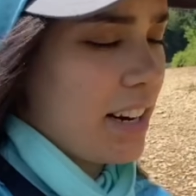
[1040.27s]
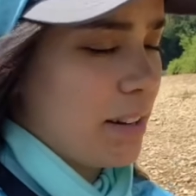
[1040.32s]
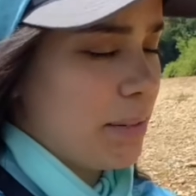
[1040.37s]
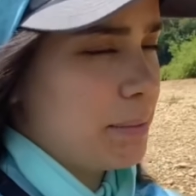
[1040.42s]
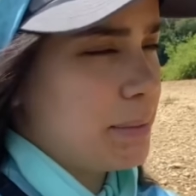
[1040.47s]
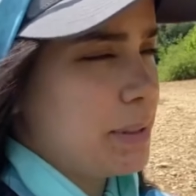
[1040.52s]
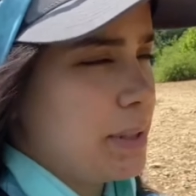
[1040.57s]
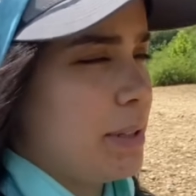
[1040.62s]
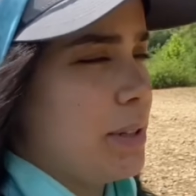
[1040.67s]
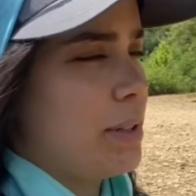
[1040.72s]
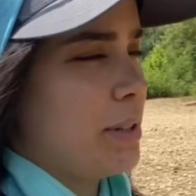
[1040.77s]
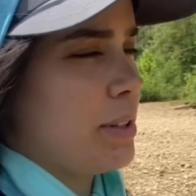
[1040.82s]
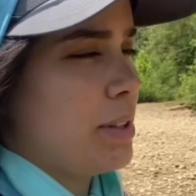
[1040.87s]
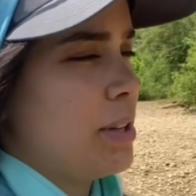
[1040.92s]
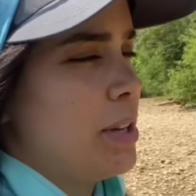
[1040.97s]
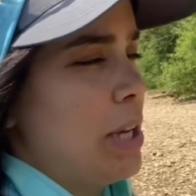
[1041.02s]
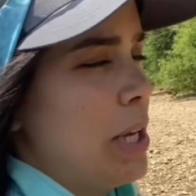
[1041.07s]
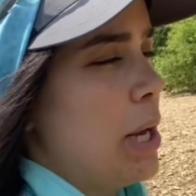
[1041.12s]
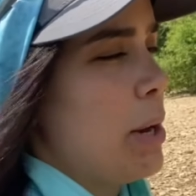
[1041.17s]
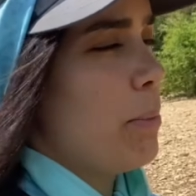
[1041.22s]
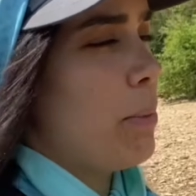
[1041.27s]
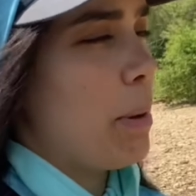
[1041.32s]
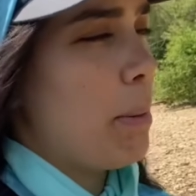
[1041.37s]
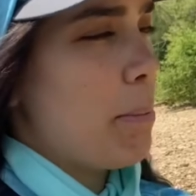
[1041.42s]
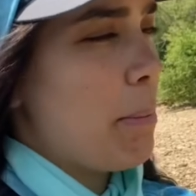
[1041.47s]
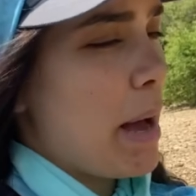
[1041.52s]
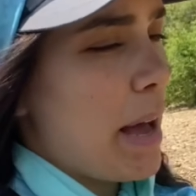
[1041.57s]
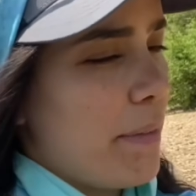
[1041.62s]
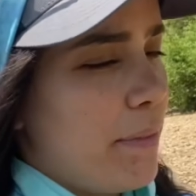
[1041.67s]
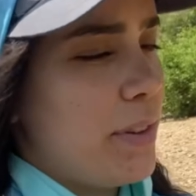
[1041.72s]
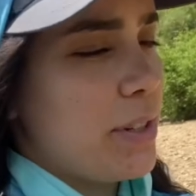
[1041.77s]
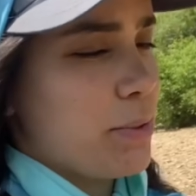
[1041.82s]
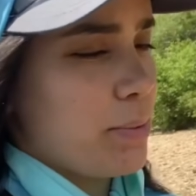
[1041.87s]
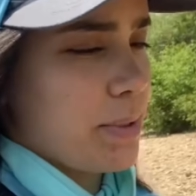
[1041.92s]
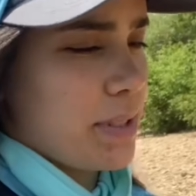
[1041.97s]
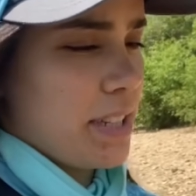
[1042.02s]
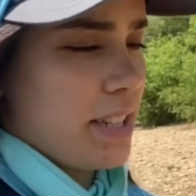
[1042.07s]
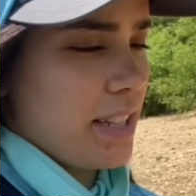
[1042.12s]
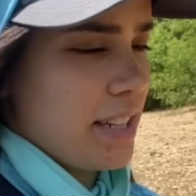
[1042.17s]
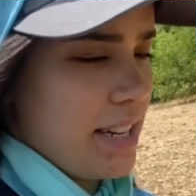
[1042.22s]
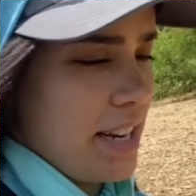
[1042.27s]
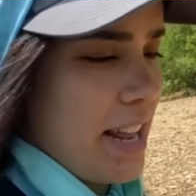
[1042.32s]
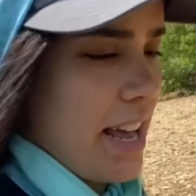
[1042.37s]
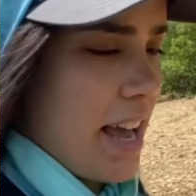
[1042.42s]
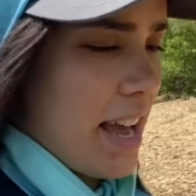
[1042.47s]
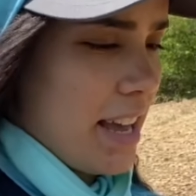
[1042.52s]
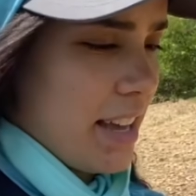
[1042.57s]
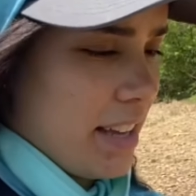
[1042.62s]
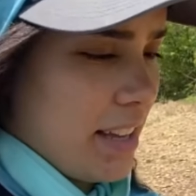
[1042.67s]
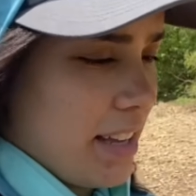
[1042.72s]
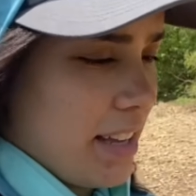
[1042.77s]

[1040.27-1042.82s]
them. Well, my fish was in the net.